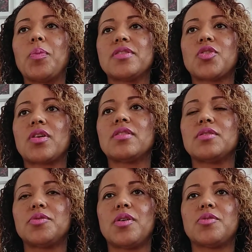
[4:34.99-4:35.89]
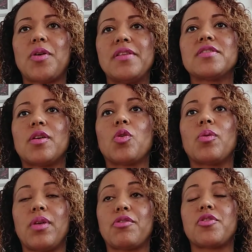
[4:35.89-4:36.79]
a circle of friends who
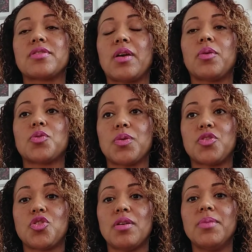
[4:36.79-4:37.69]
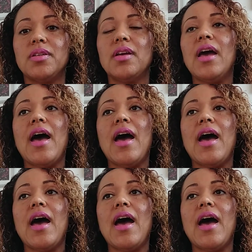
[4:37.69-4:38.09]
their first language was German,